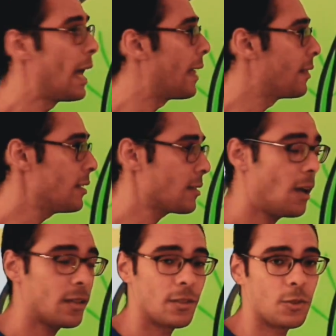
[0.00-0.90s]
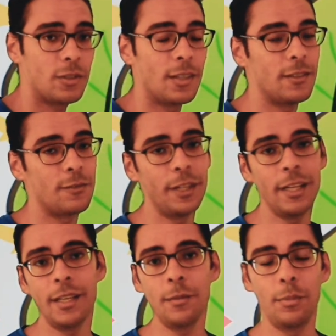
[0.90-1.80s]
And this oxygen is
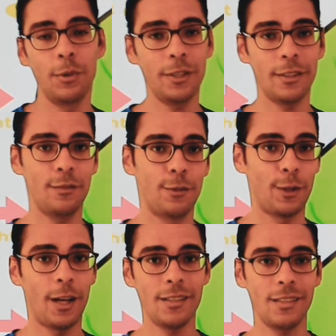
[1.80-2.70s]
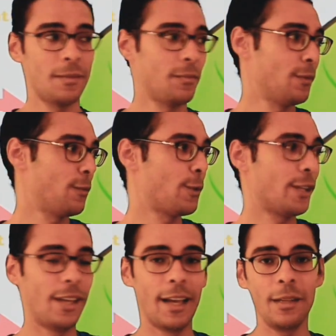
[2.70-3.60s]
really important for us, for
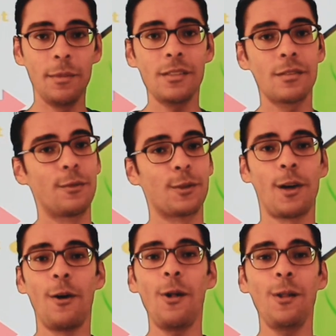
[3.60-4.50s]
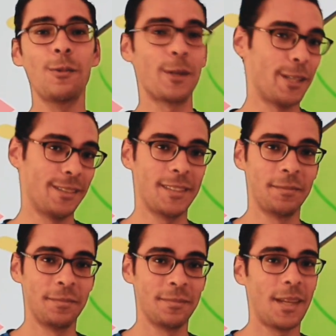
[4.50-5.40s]
the animals, for the whole world.
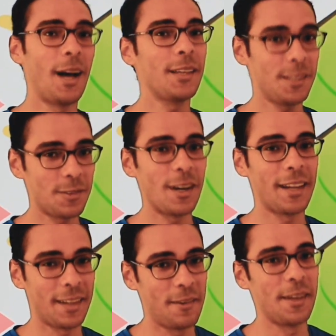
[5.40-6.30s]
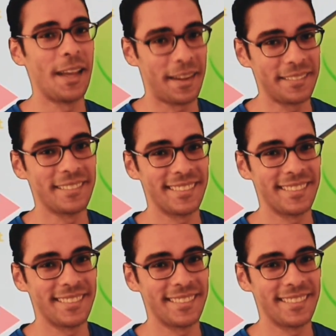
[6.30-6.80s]
I guess right now you got it.